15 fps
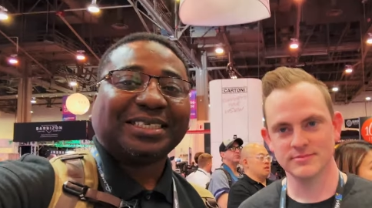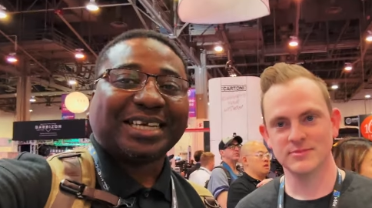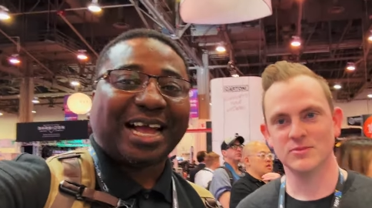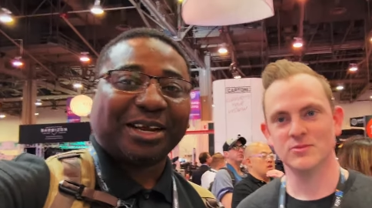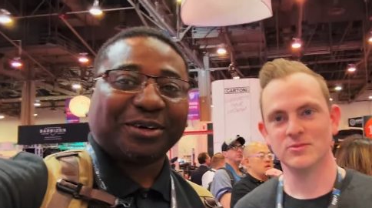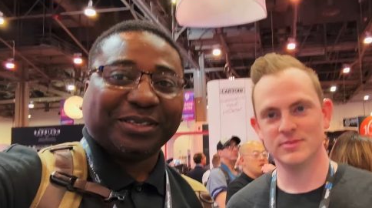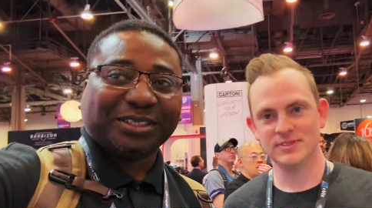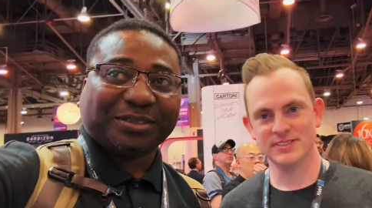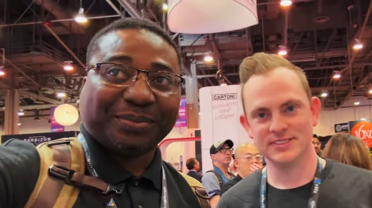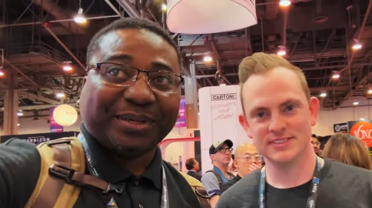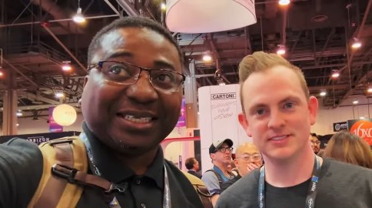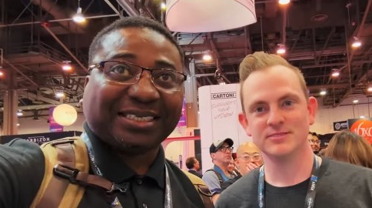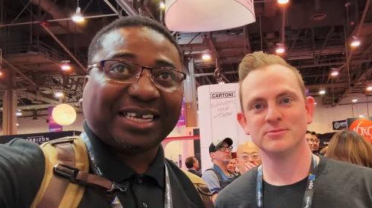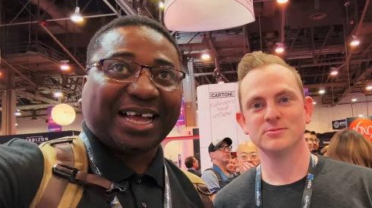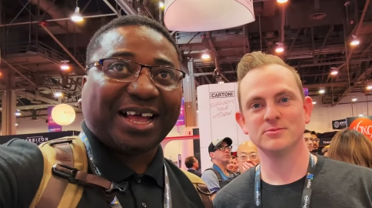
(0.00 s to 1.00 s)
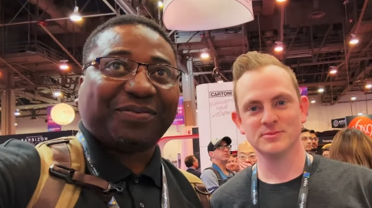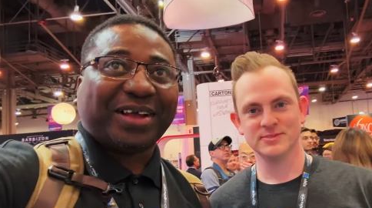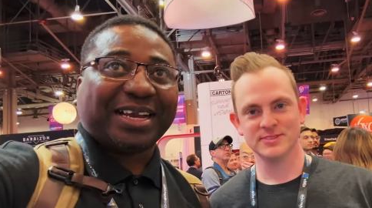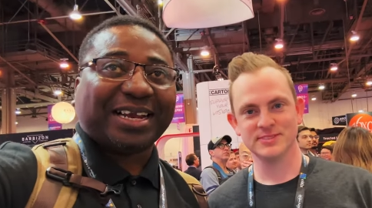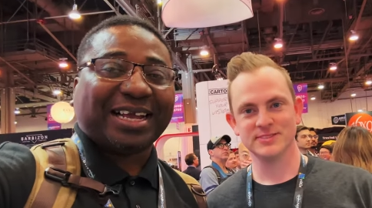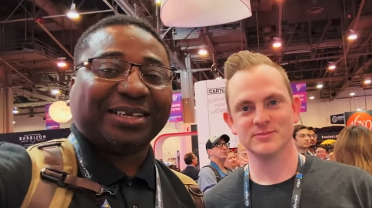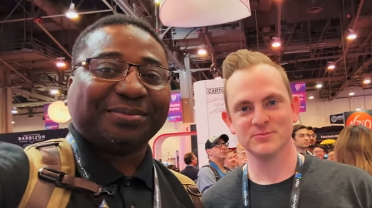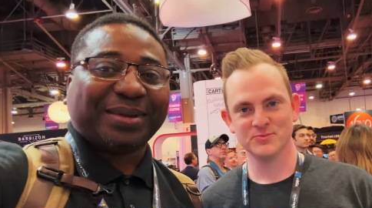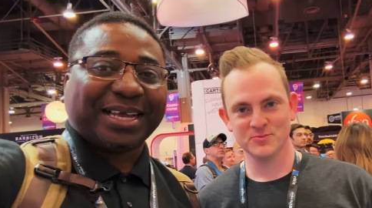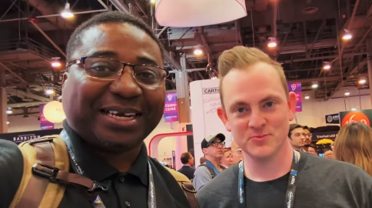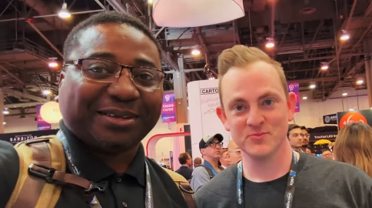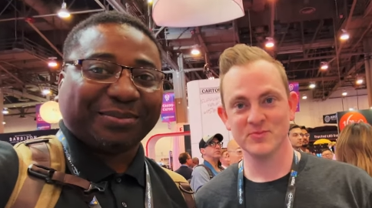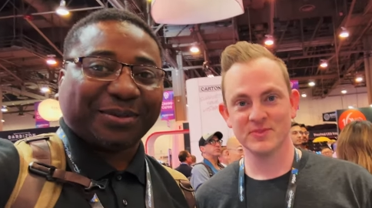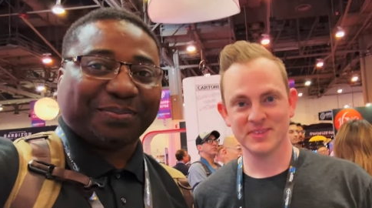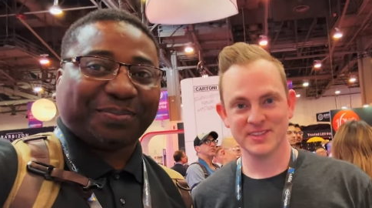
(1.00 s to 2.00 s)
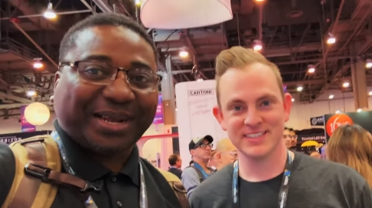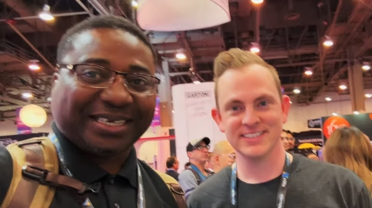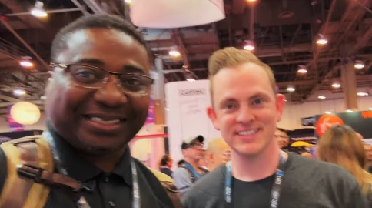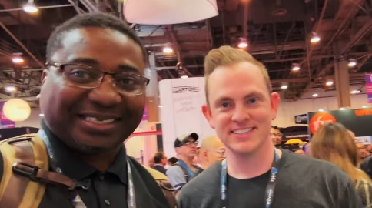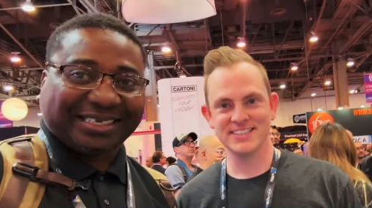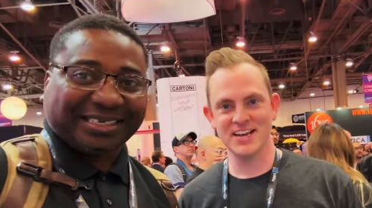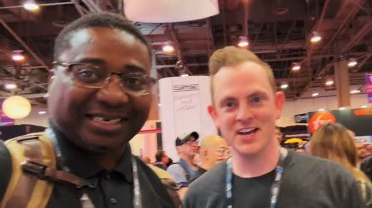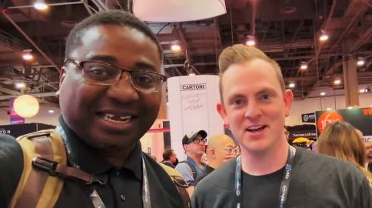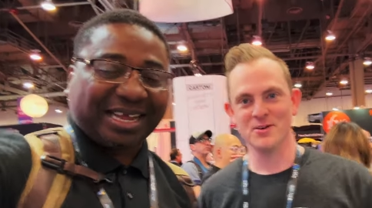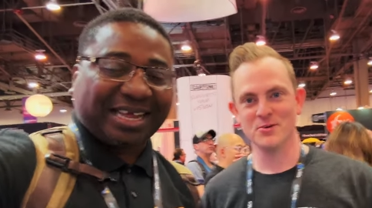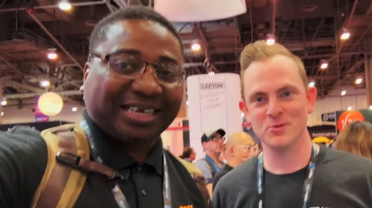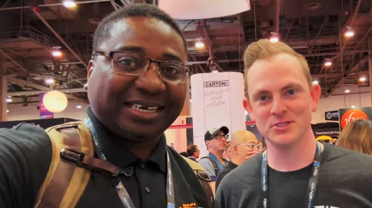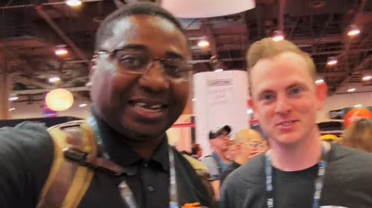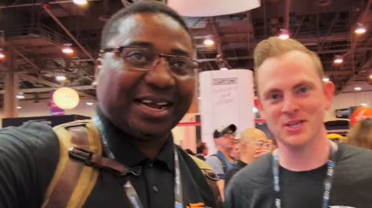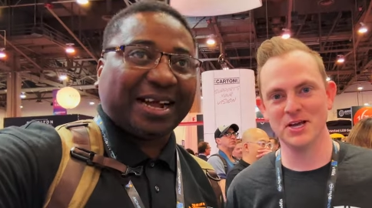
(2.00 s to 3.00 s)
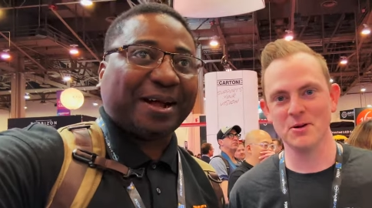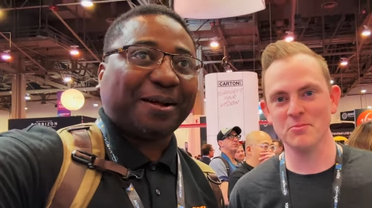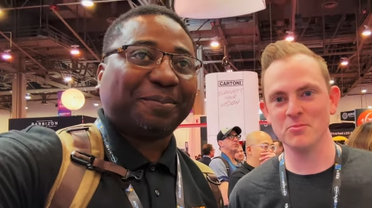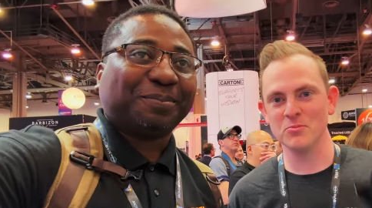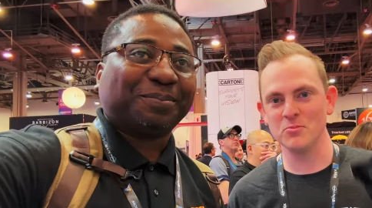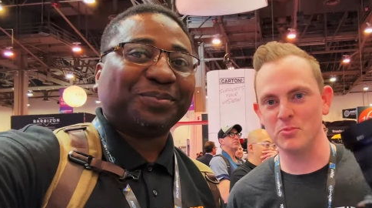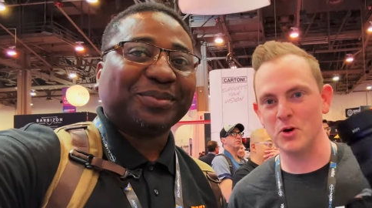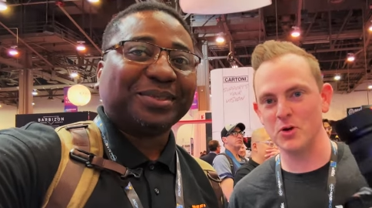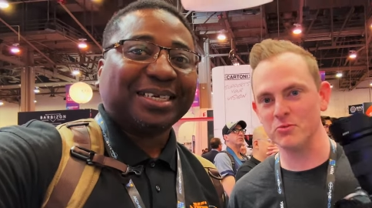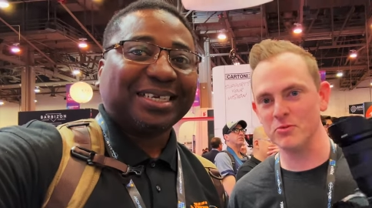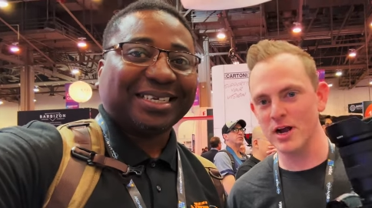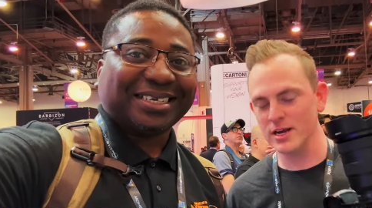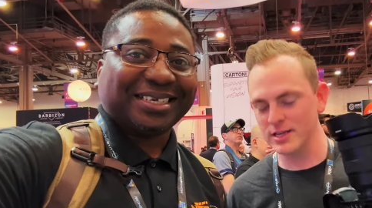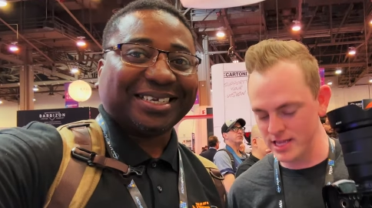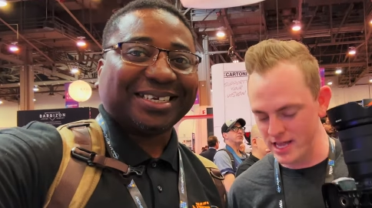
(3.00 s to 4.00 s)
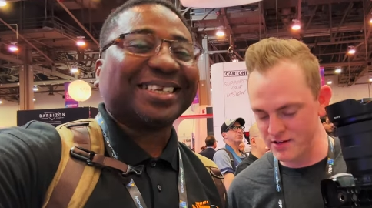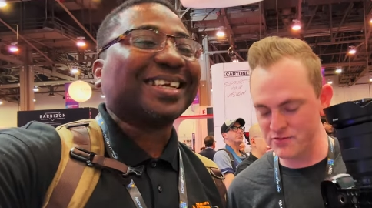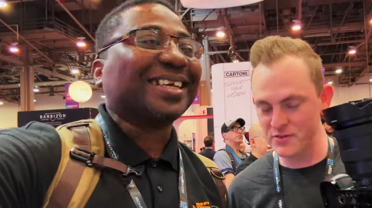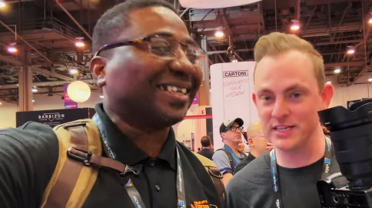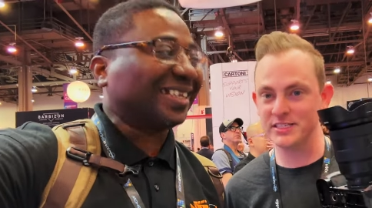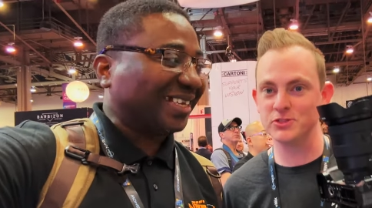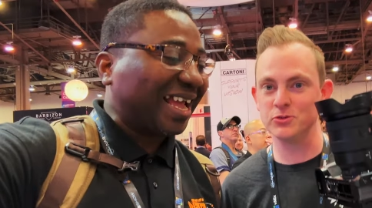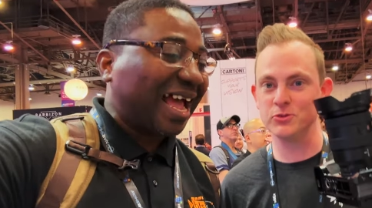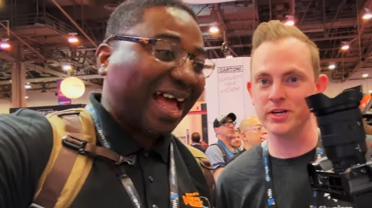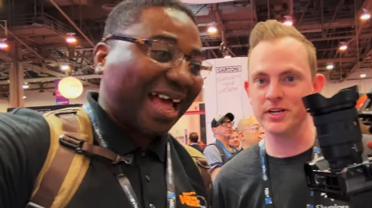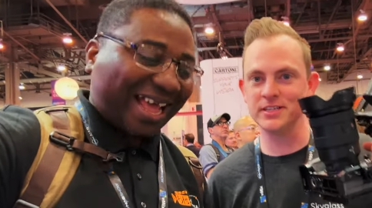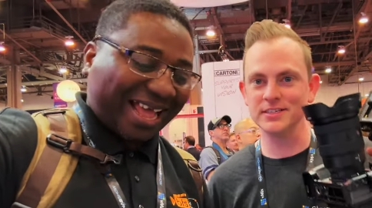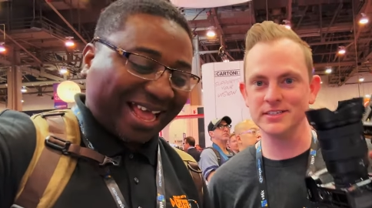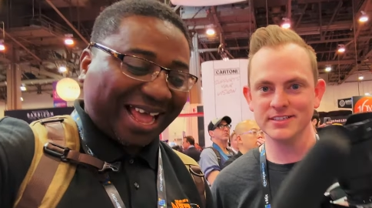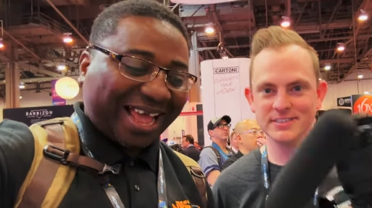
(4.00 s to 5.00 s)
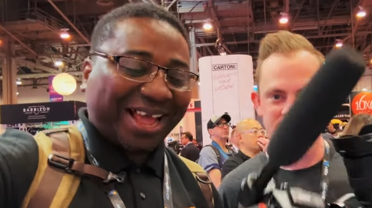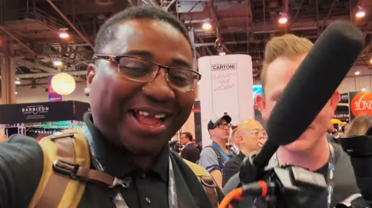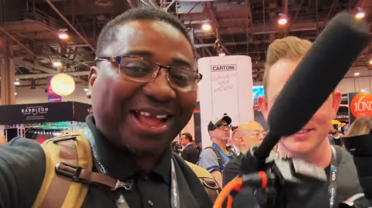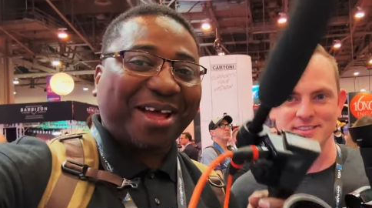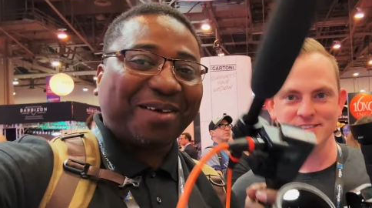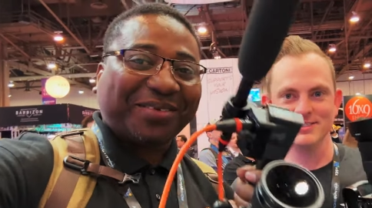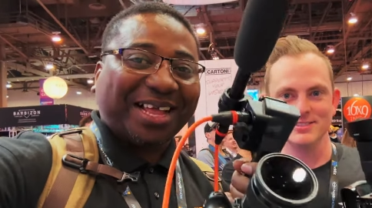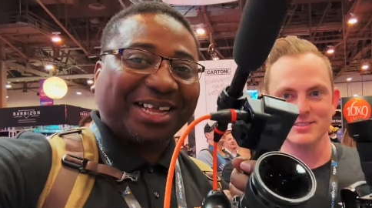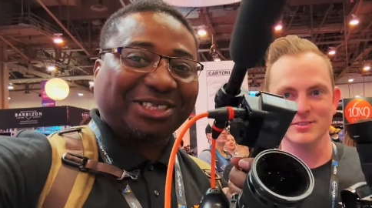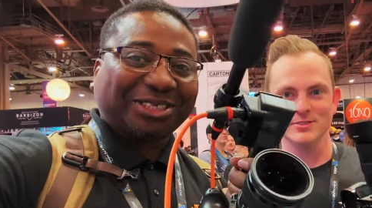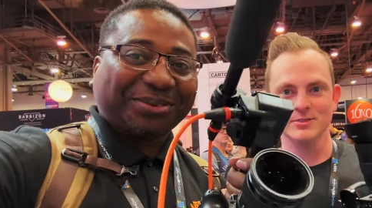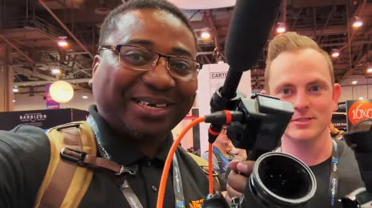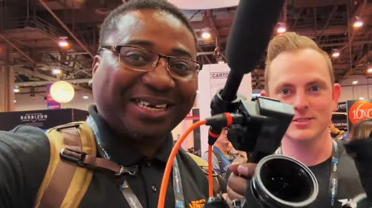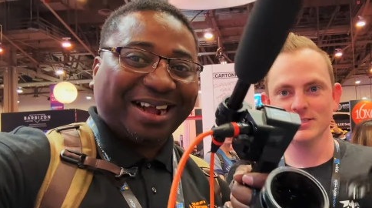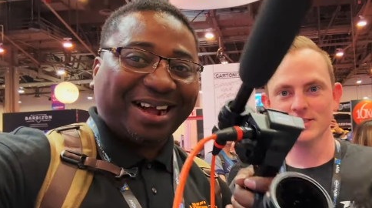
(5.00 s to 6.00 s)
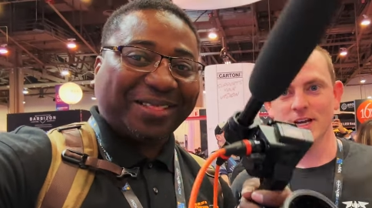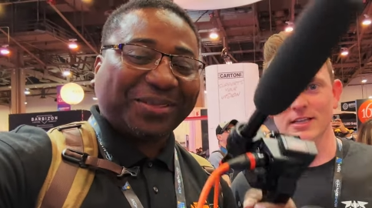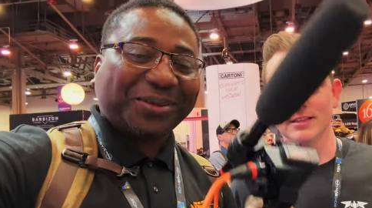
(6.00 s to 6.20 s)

Speaker 1: Chadwin Smith, uh, finally met him in person, and um, yeah, F X three all the